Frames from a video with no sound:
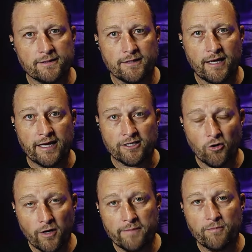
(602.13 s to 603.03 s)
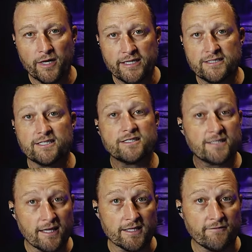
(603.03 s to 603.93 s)
and Coinbase is
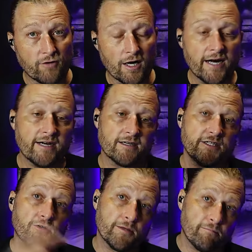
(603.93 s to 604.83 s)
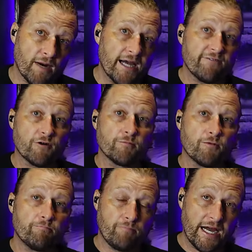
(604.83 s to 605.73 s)
selling for higher, you can buy from
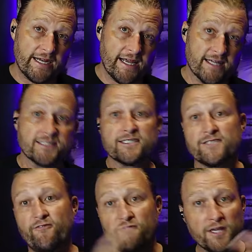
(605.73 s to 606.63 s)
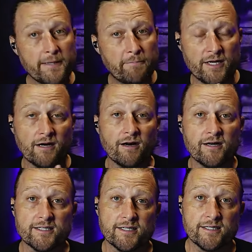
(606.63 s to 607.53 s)
Binance, flip it
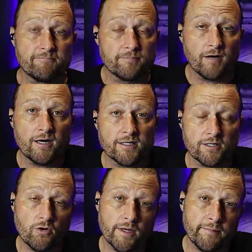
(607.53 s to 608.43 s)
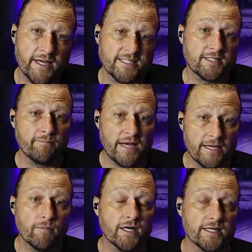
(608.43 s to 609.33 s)
onto Coinbase and make
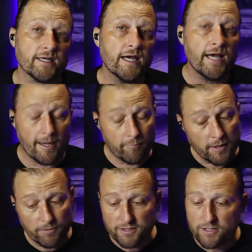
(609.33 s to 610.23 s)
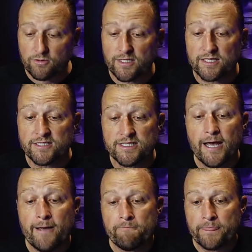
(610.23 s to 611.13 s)
money. And people do this.
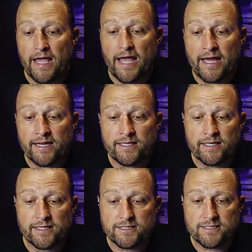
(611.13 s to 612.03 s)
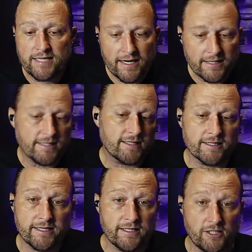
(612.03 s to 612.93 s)
And it's
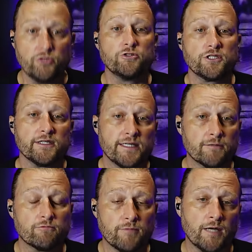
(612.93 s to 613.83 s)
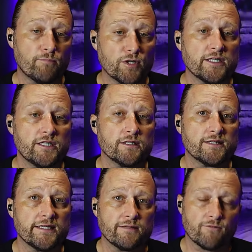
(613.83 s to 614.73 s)
technically usually a pretty good
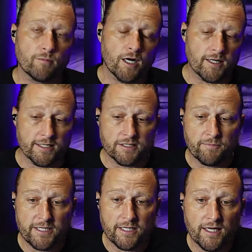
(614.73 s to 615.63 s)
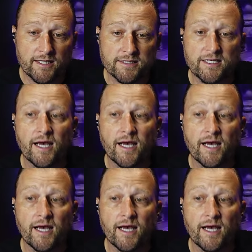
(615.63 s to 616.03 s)
thing for markets because